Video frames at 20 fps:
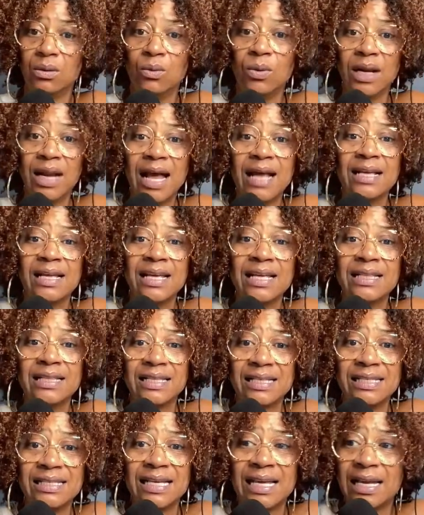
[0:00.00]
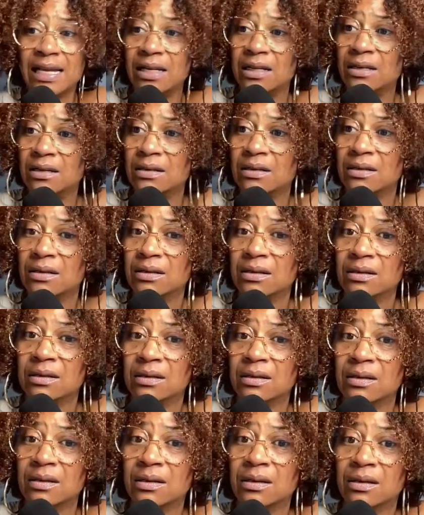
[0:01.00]
when I hit the scene.
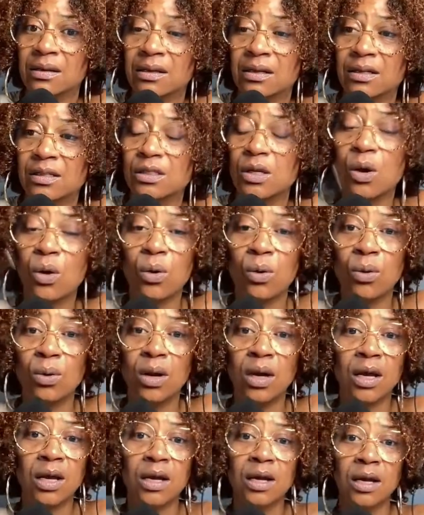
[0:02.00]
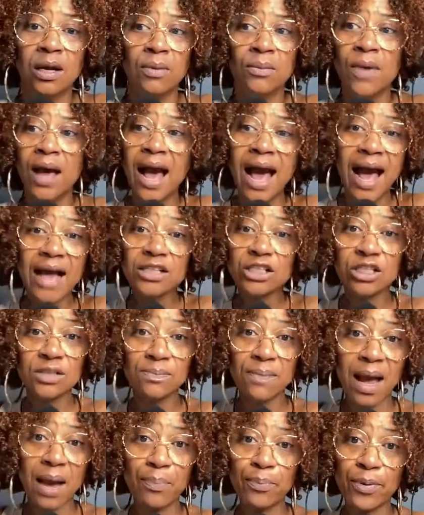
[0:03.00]
So
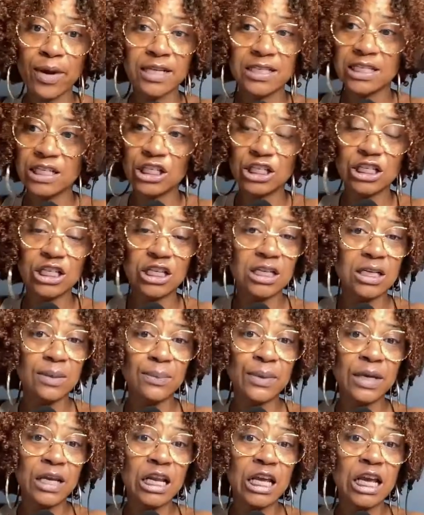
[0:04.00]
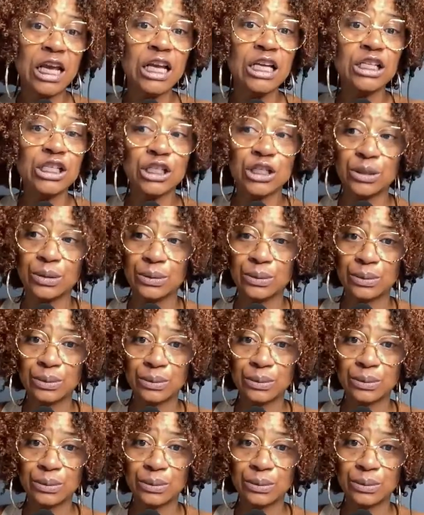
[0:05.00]
my presence shouldn't have been an issue.